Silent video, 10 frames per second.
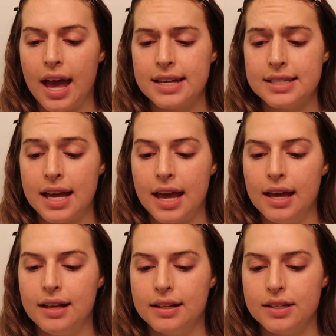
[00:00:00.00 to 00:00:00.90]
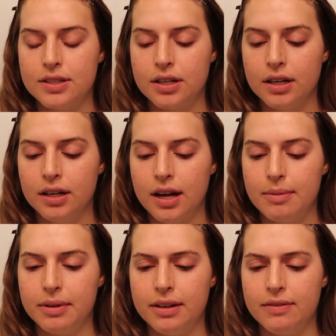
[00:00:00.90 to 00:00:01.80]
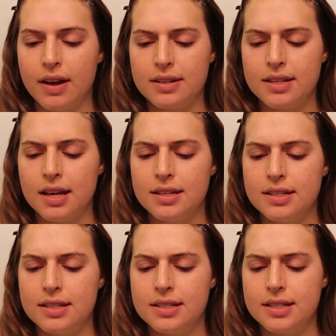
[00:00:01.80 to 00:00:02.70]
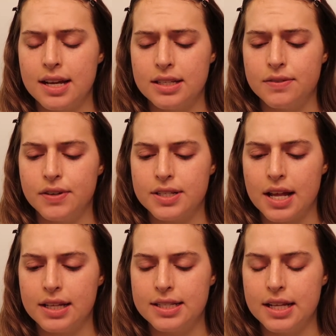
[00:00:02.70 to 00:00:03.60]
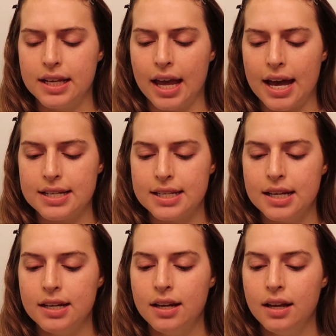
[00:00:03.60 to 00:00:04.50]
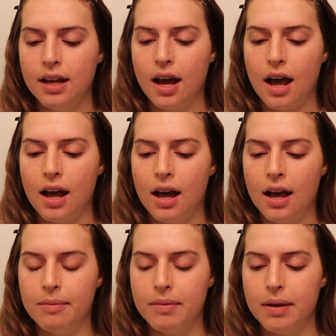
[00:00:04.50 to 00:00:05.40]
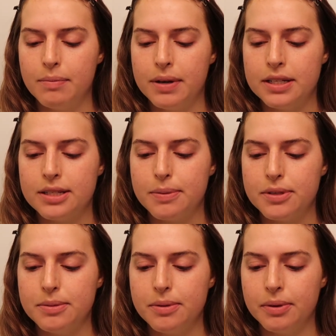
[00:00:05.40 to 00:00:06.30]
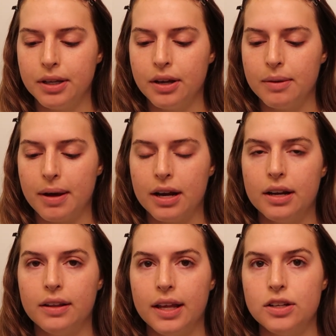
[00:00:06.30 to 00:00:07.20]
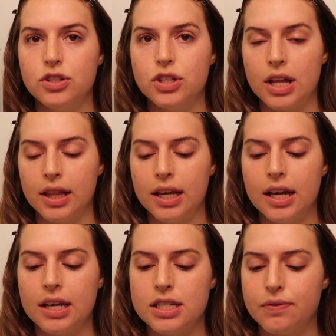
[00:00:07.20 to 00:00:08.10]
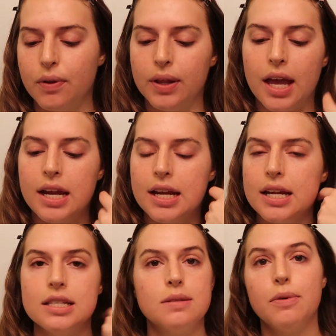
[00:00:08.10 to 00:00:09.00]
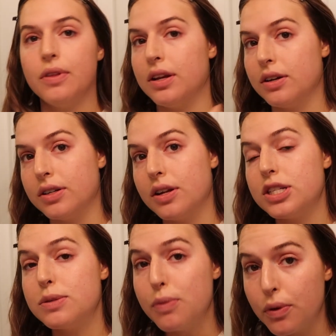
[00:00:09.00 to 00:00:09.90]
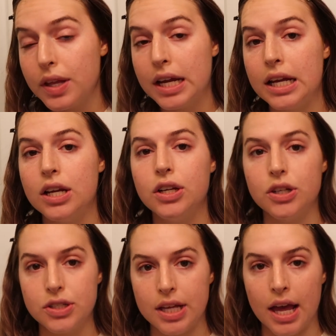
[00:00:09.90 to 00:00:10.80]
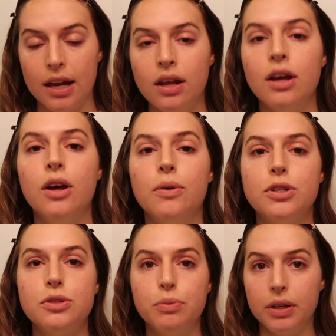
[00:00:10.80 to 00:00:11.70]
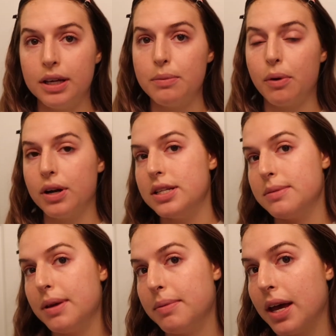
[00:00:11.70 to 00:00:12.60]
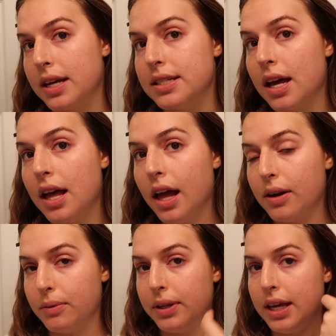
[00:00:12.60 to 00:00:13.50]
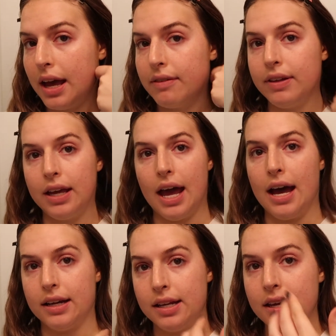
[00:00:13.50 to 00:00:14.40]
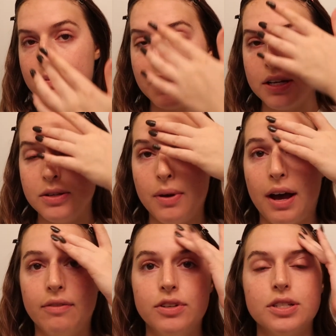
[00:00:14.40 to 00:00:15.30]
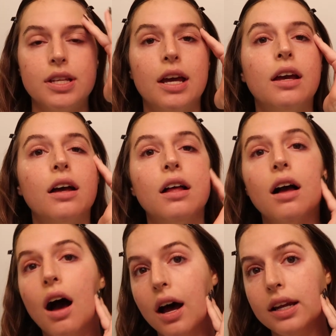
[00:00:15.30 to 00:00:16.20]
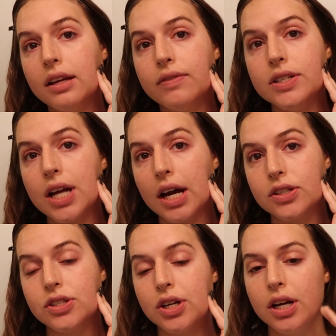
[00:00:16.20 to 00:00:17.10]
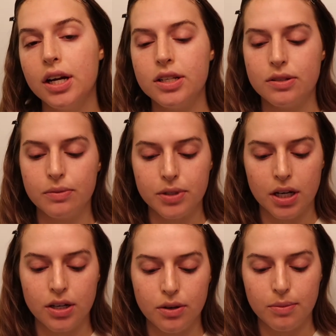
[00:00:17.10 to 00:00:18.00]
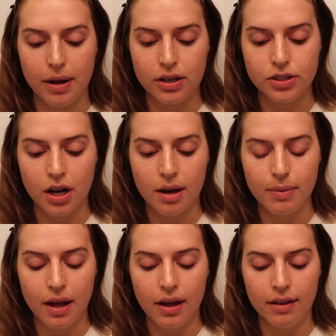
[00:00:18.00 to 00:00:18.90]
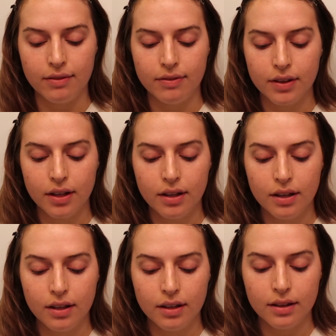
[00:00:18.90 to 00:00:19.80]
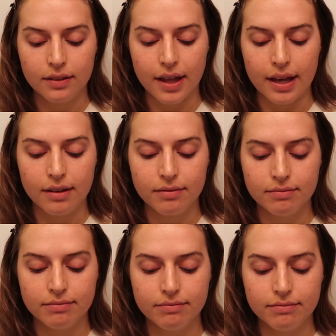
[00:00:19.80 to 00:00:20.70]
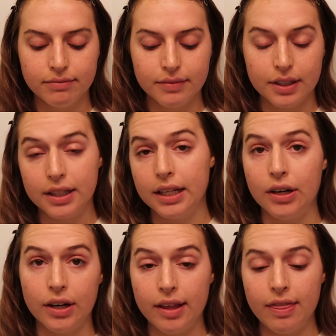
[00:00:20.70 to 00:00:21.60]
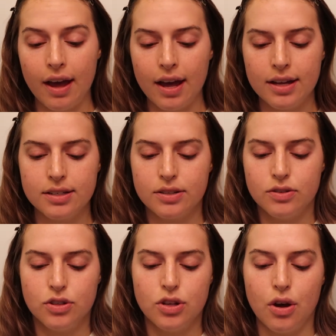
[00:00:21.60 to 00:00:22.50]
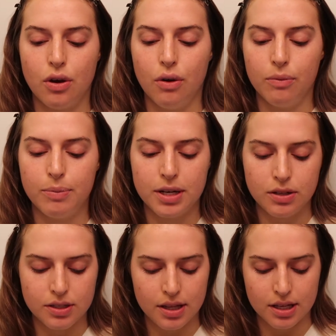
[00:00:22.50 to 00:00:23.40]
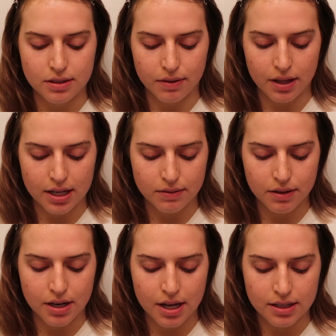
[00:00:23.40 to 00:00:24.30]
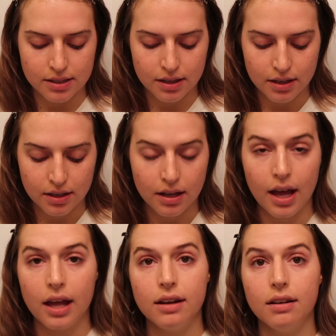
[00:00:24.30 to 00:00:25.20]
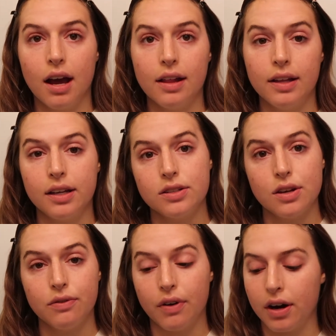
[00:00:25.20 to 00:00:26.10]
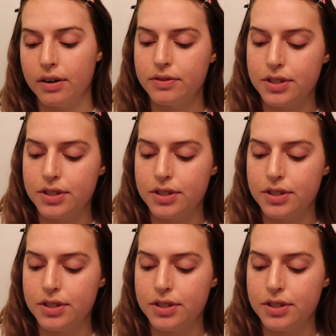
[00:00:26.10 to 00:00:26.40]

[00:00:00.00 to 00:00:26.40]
SA cleanser. I believe SA stands for salicylic acid. Um, but it's supposed to be really good about like gently exfoliating and smoothing your smoothening your skin, which is really important to me because I don't really have like acne, but I do have just like uneven texture. And so I'm trying to do a better job of like clearing that. So been using this for the last few days and I like it so far.